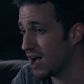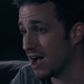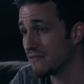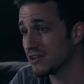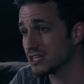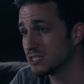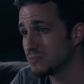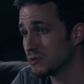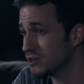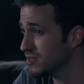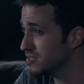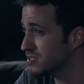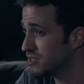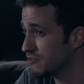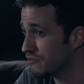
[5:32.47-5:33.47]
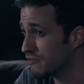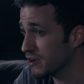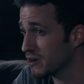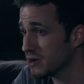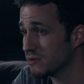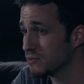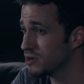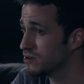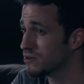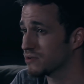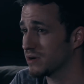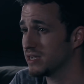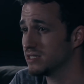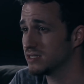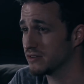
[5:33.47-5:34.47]
I've experienced the very real
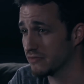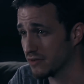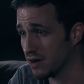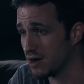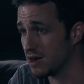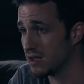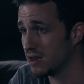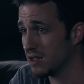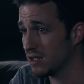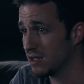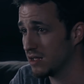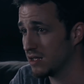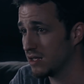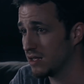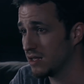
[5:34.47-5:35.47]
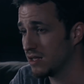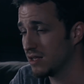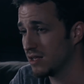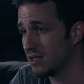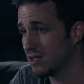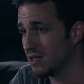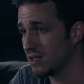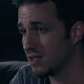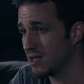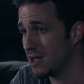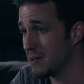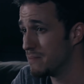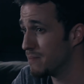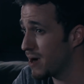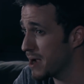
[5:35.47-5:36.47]
grace of God.
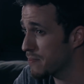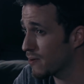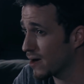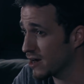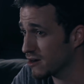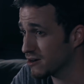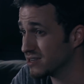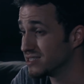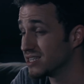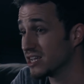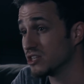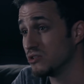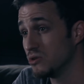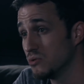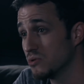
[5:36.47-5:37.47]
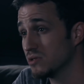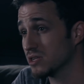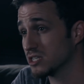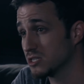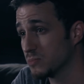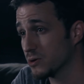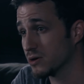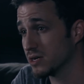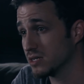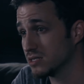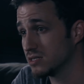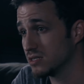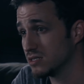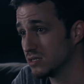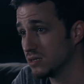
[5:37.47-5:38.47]
And my prayer is that you will
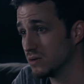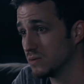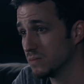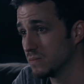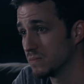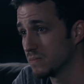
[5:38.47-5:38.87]
experience it too.